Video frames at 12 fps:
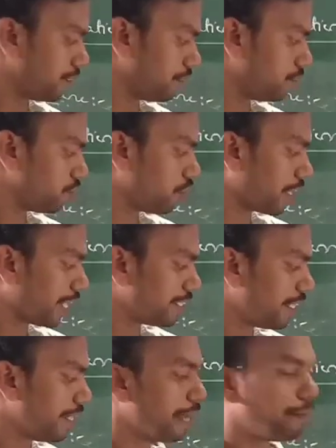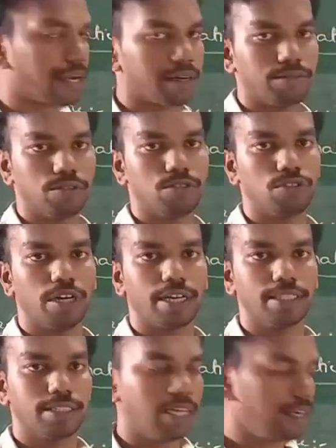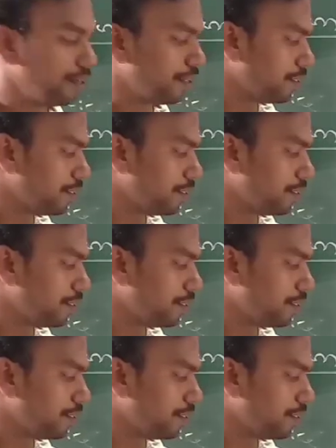You should not consider number. Should not consider.